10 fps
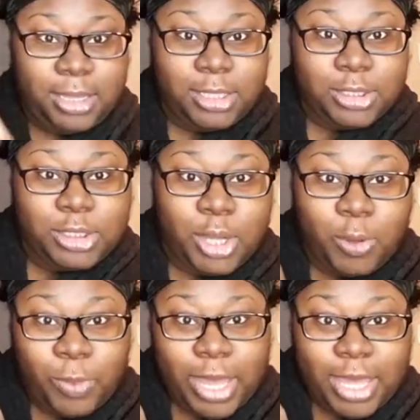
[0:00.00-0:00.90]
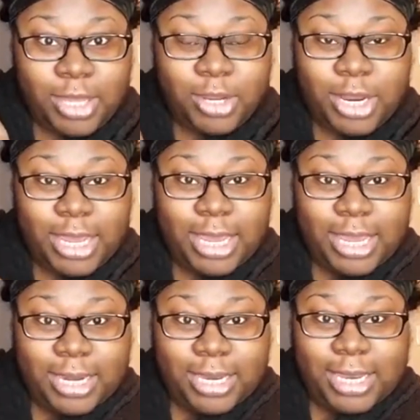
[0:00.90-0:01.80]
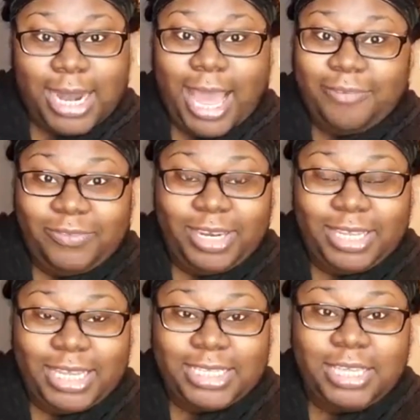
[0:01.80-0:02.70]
There's no way your head cannot fit in this.